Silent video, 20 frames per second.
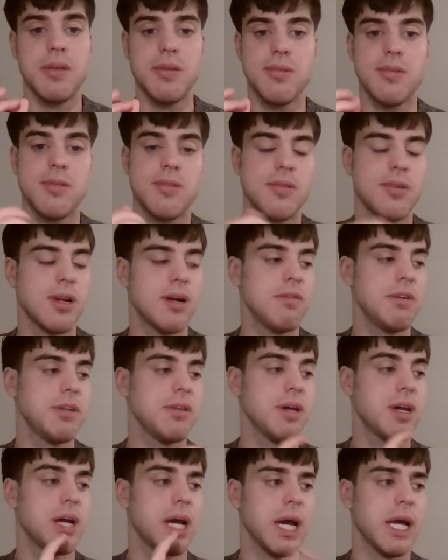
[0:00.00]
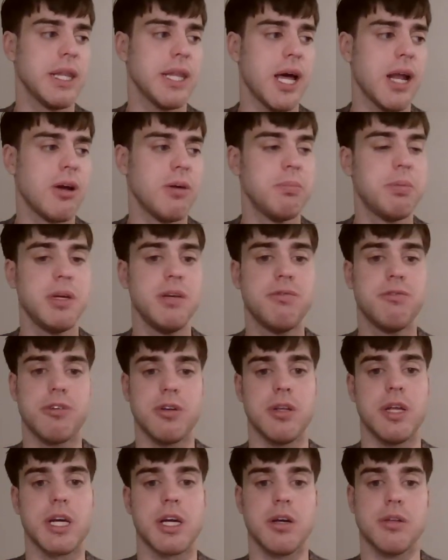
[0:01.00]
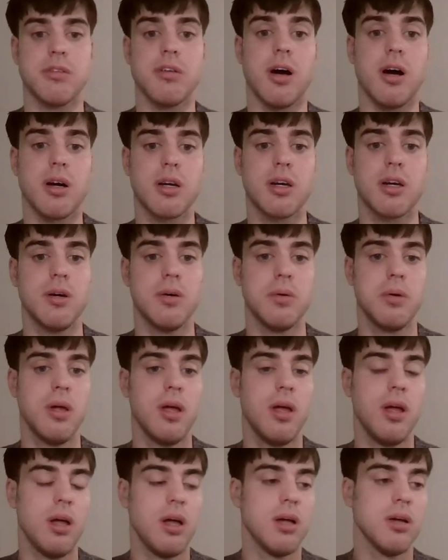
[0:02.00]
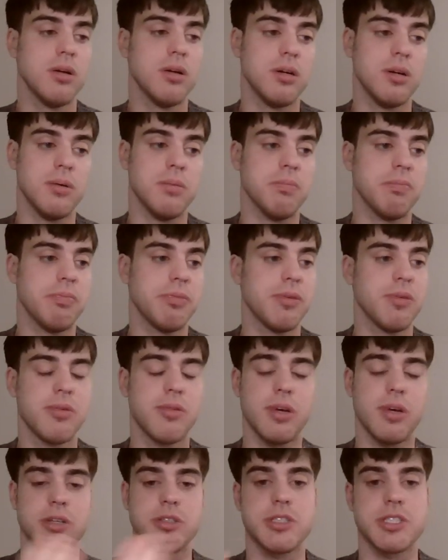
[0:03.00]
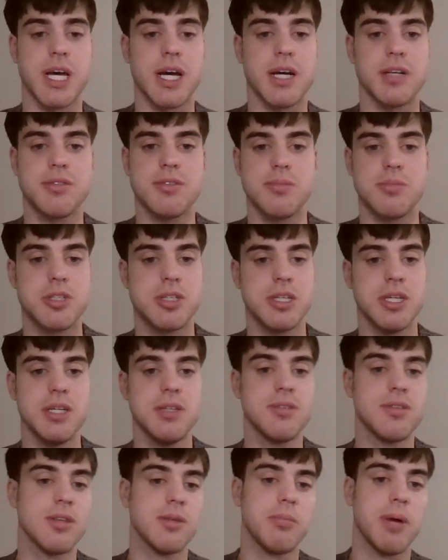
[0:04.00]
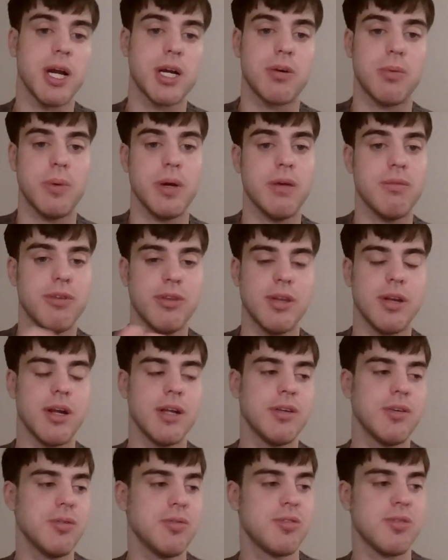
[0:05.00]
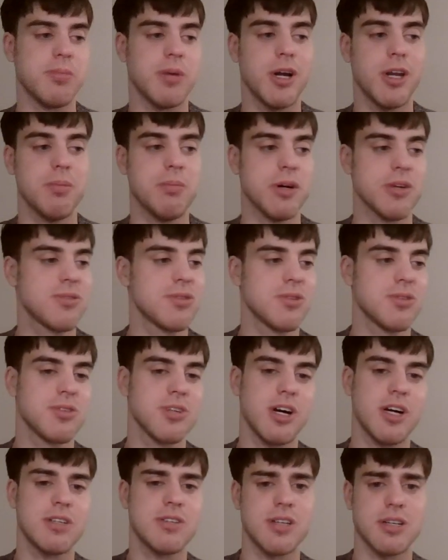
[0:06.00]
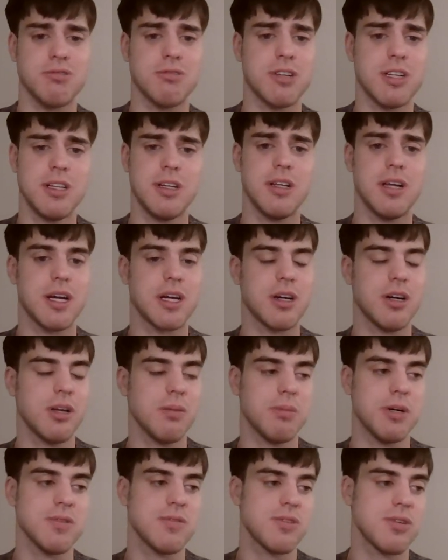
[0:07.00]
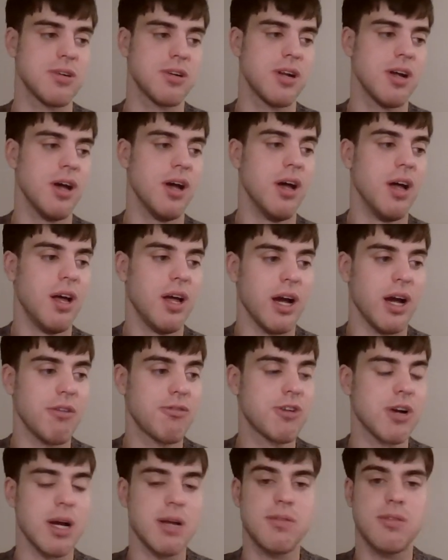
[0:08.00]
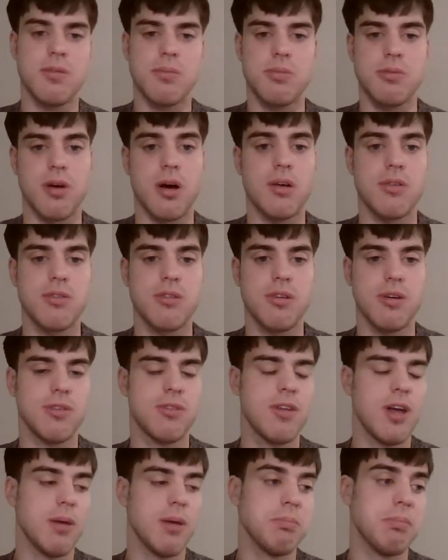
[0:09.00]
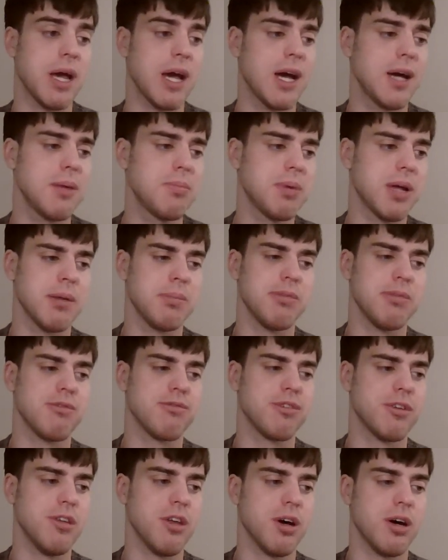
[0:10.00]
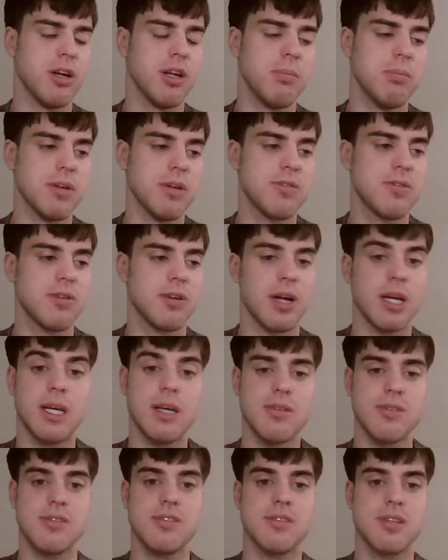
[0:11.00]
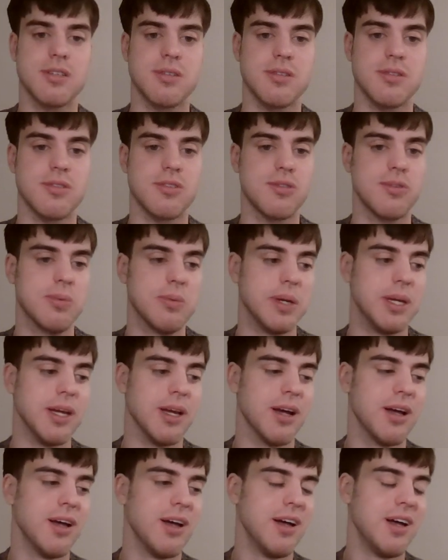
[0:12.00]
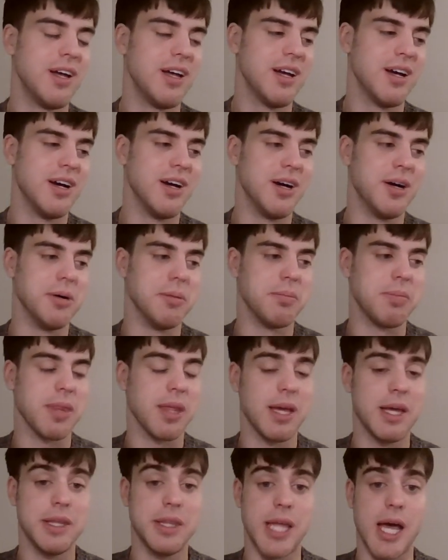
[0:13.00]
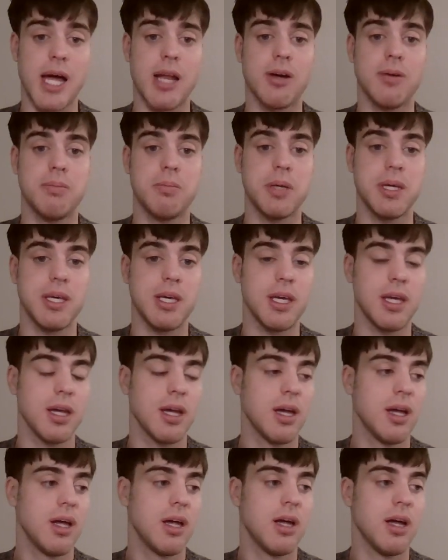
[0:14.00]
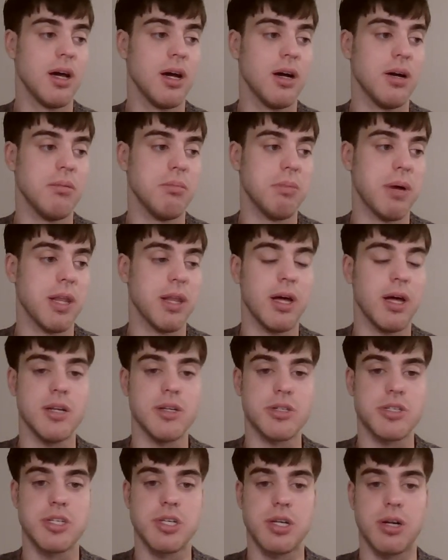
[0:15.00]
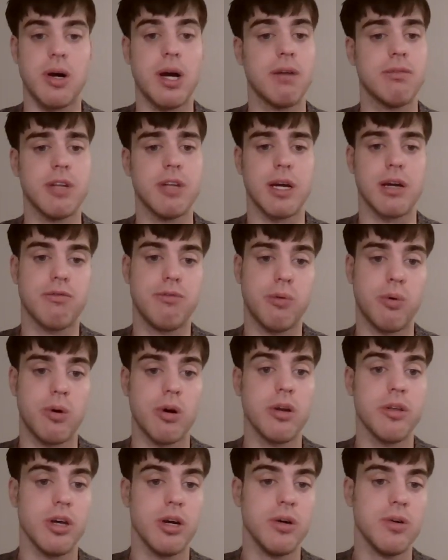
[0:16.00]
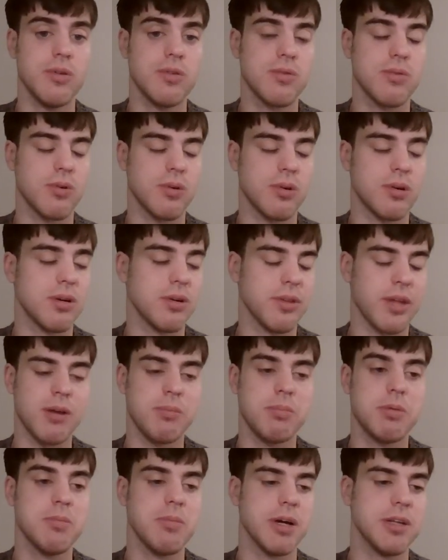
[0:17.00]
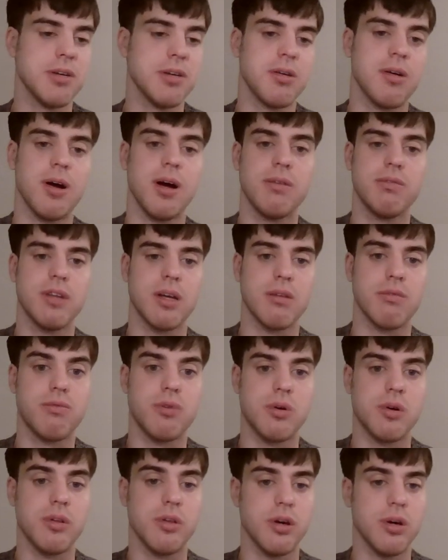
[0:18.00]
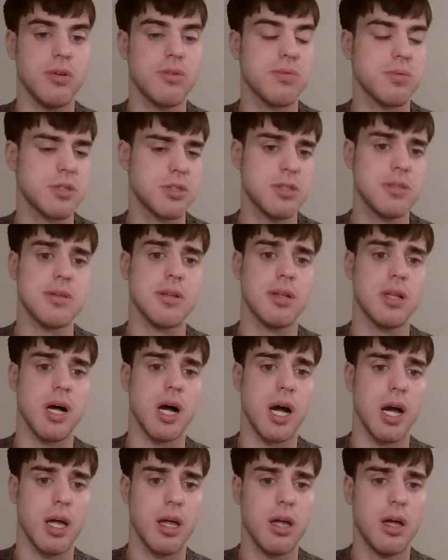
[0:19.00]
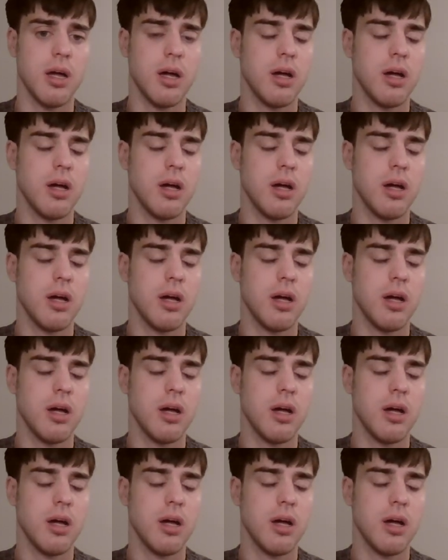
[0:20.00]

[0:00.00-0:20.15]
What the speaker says: pieces and everything, and that'll be for like a taco. So I just add some cheese in the microwave, and then I do some honey mustard sauce. I really like honey mustard. I've tried some salsa; it's not bad, but I prefer the honey mustard. I guess it's because it's sweet. And that'll be my lunch, and I'll have like four of those, or that'll be my dinner. I'll have like four of those, which is a lot.